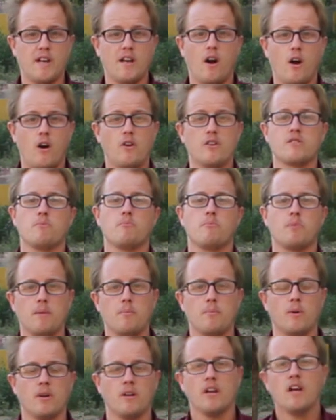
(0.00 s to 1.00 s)
awesome
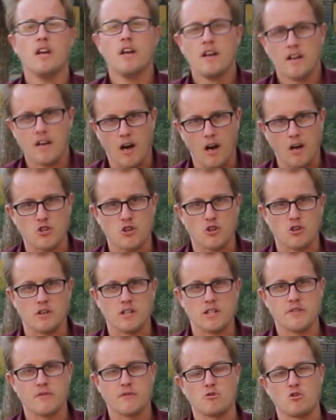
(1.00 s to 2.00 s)
people, car
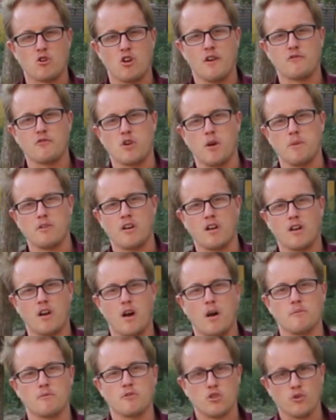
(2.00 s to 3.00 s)
journalists from
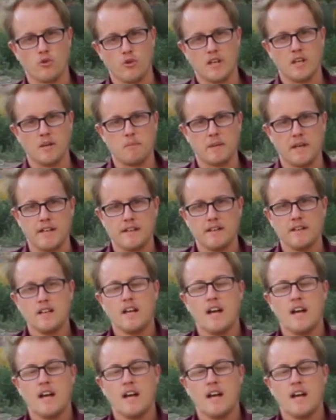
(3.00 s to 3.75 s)
drivetribe.com, joining me,